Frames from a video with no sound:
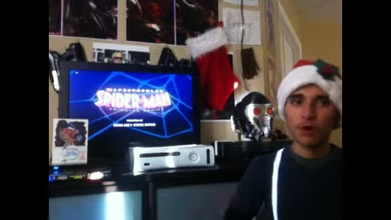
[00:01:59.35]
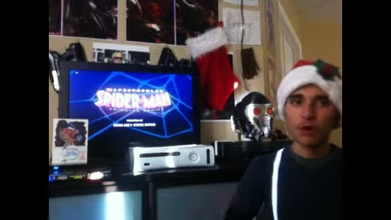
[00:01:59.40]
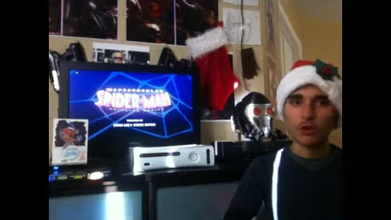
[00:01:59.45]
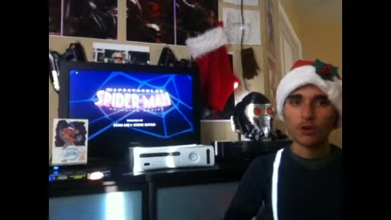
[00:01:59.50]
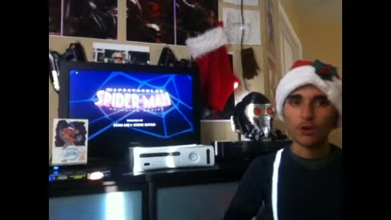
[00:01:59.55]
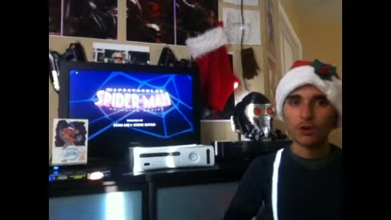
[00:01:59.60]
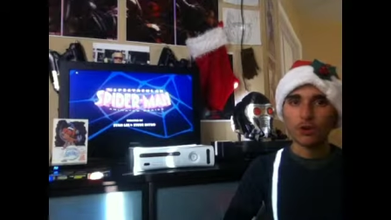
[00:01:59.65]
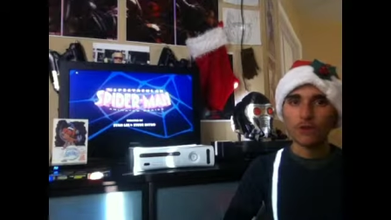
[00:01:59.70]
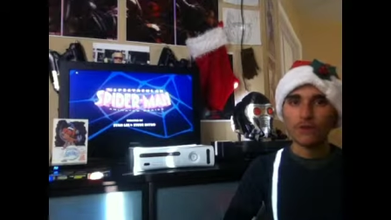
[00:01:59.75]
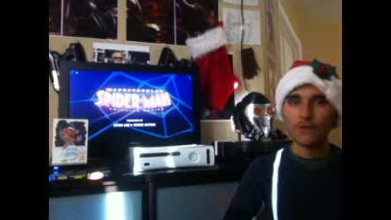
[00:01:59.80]
In
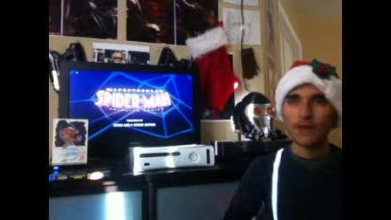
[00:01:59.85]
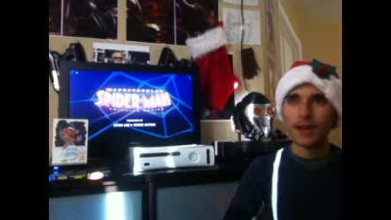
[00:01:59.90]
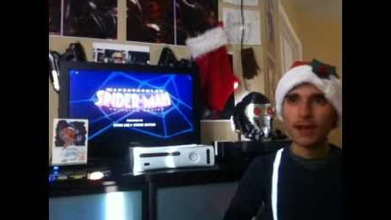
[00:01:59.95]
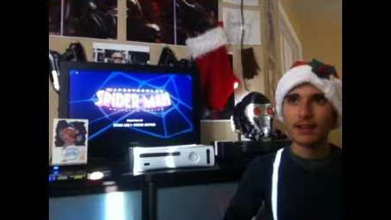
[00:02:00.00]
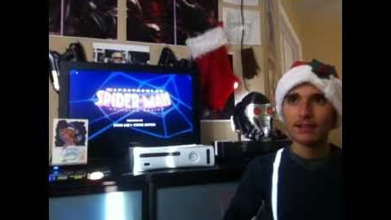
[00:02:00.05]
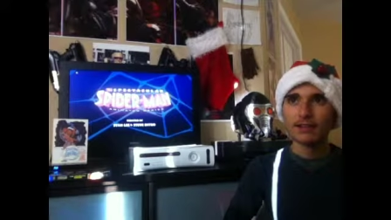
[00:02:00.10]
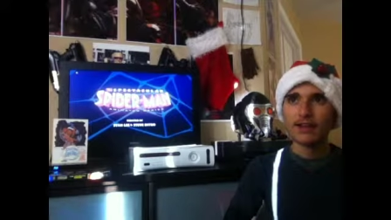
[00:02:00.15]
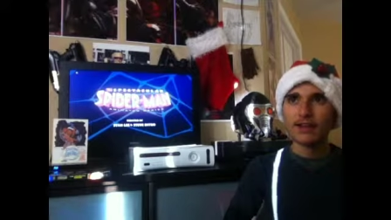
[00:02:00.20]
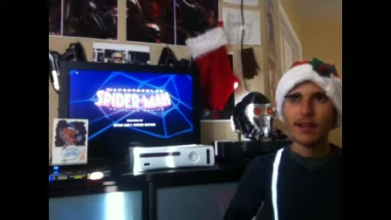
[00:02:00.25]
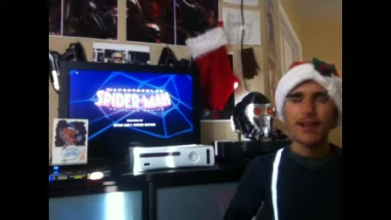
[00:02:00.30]
fact,
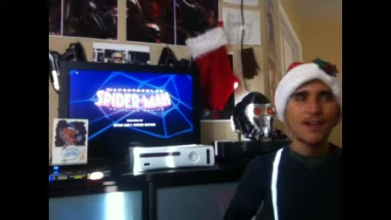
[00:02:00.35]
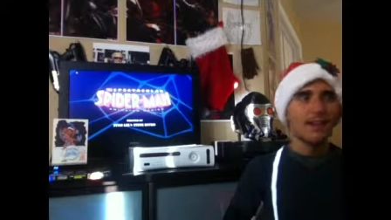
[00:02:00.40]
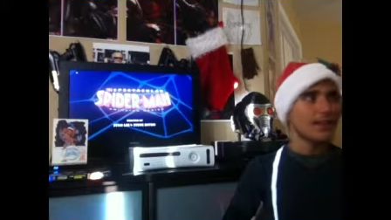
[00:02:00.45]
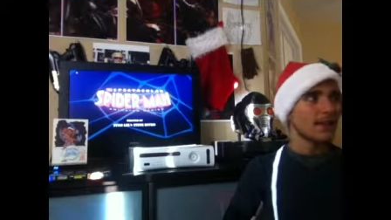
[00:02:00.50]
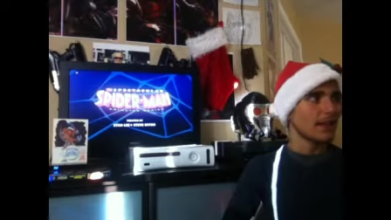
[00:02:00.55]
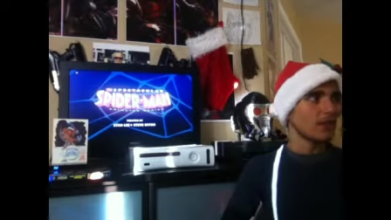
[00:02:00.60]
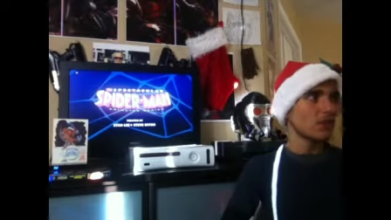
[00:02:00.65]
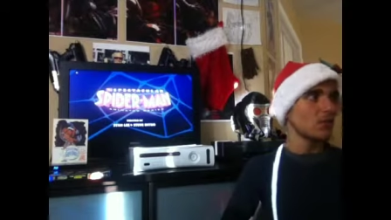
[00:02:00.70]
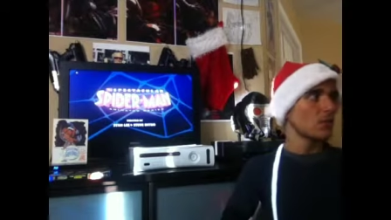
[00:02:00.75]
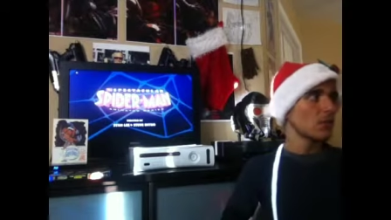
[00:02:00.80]
that's the
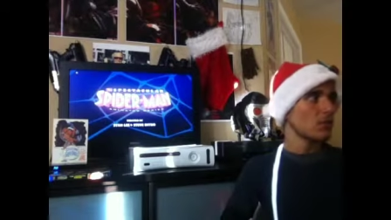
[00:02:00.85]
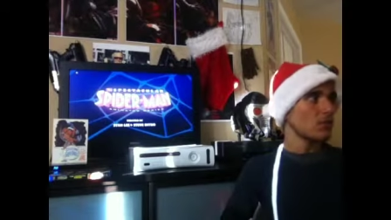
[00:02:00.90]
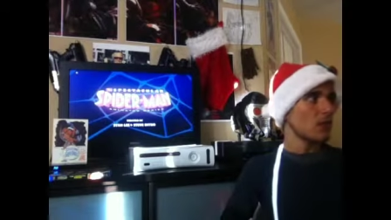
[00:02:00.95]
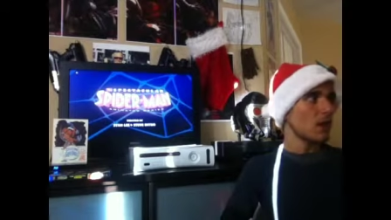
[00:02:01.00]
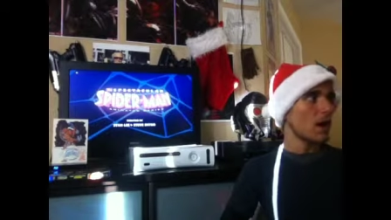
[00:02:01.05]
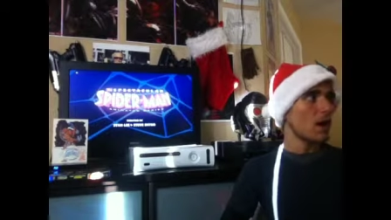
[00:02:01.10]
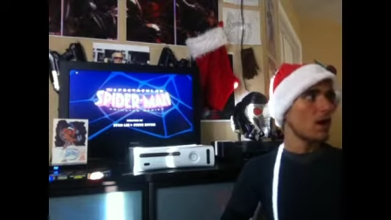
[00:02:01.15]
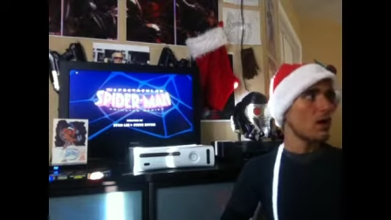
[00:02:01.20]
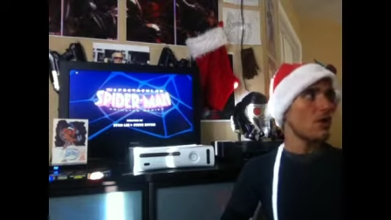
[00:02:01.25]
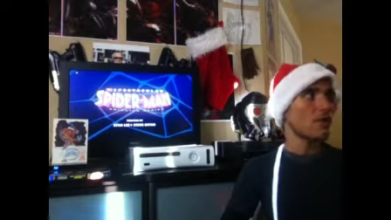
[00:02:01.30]
reason why I love
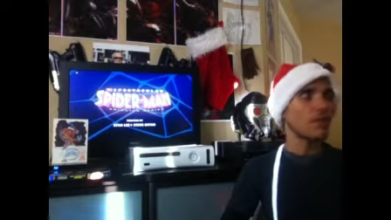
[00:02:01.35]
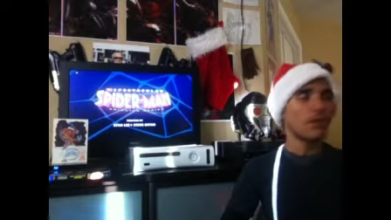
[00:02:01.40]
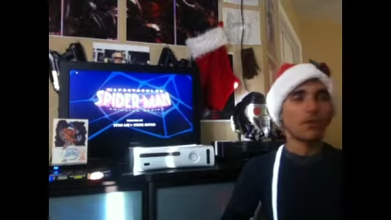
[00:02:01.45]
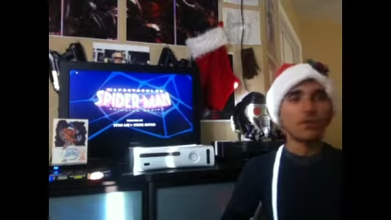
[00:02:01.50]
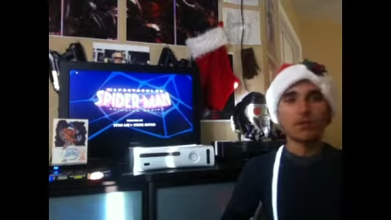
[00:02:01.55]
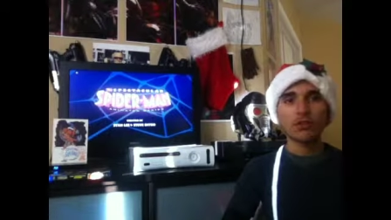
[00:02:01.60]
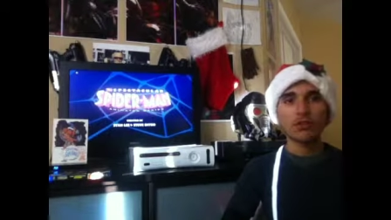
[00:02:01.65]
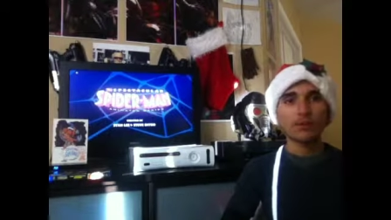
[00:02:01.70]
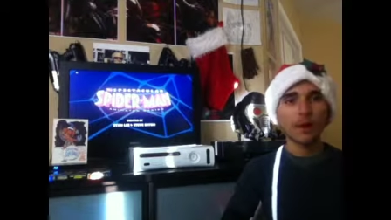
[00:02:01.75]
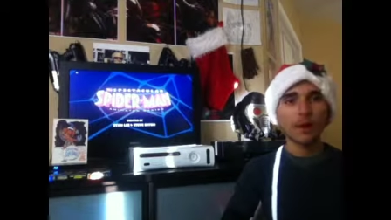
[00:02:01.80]

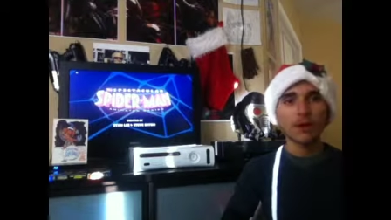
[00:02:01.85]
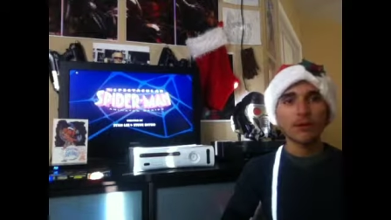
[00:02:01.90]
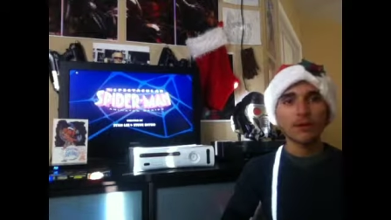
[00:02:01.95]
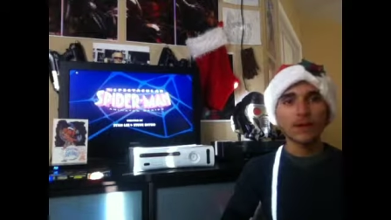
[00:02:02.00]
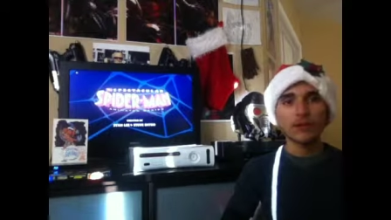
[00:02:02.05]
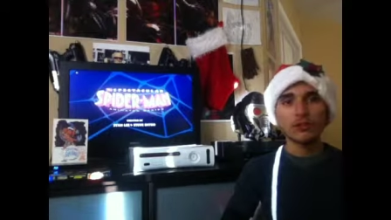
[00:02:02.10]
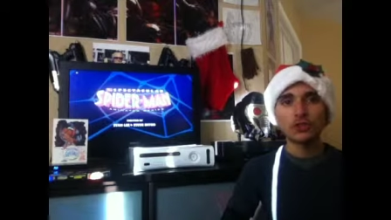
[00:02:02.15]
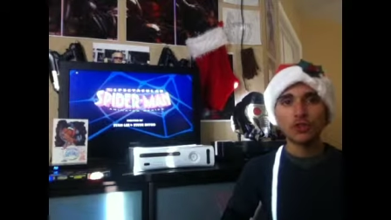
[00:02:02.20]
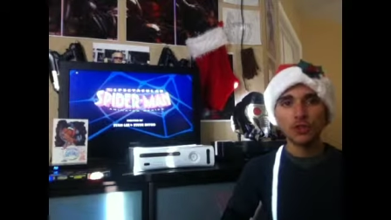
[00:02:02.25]
Spider-Man 2 so